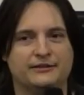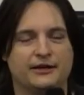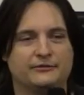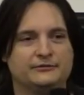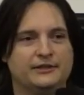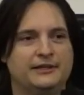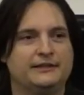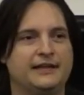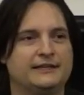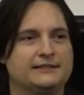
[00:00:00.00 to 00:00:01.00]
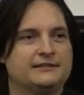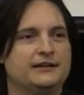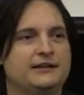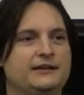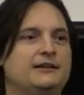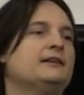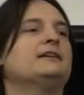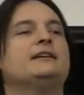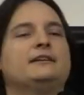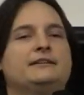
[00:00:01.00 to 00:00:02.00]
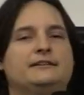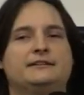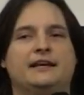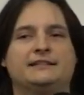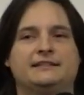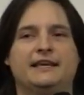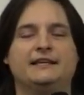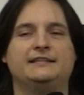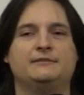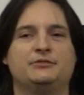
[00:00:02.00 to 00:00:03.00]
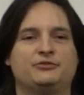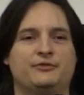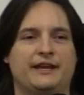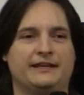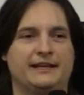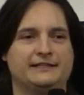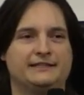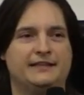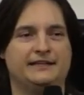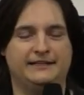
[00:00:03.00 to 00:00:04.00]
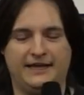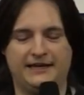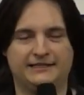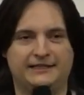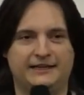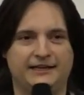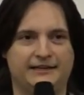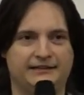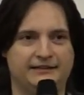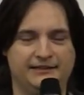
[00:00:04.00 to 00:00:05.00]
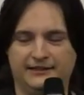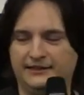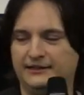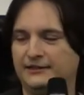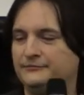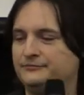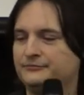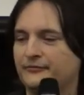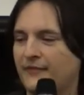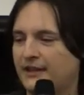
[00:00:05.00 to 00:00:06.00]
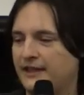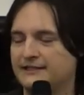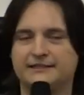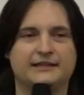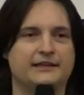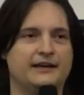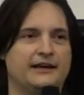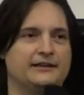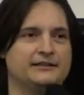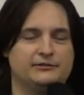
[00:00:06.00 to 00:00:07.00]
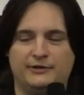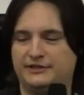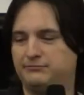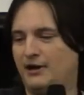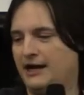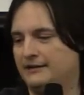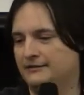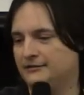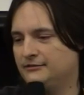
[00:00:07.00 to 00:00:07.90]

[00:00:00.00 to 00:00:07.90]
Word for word: You know, that's that's that's in between. That's that that is the that's the uh, the sweet spot.